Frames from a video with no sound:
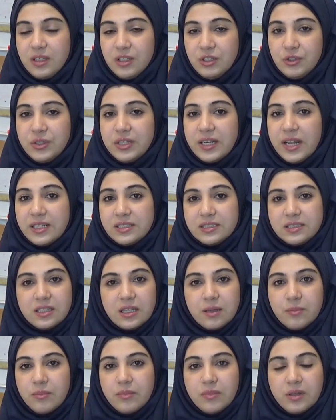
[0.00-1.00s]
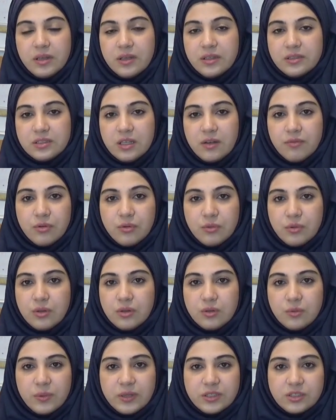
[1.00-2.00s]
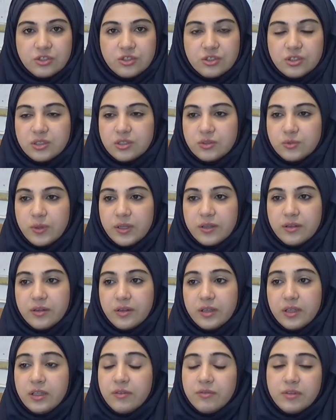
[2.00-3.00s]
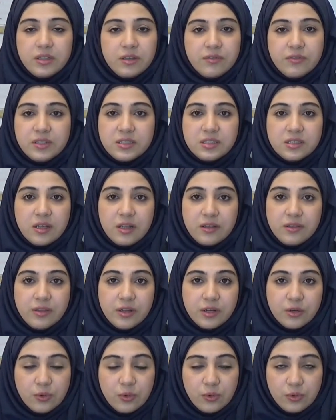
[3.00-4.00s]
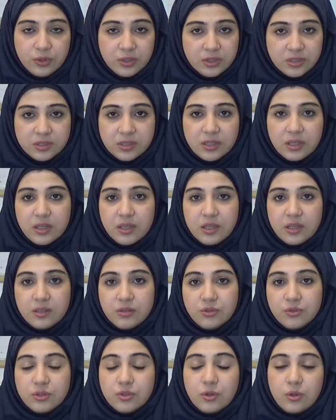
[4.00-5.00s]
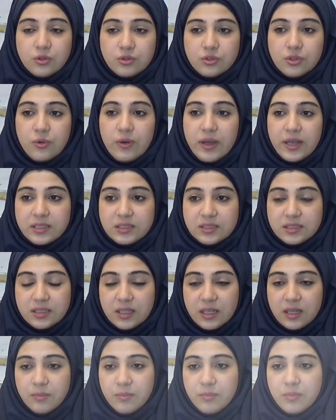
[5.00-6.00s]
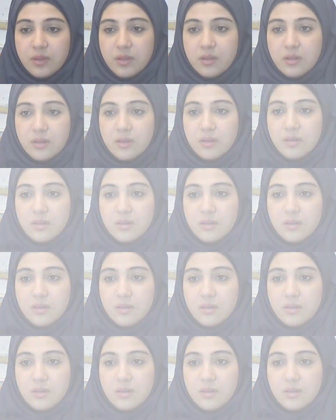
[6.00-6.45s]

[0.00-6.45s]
you can ask them uh, several questions, whether even if it's not their course, you can also ask them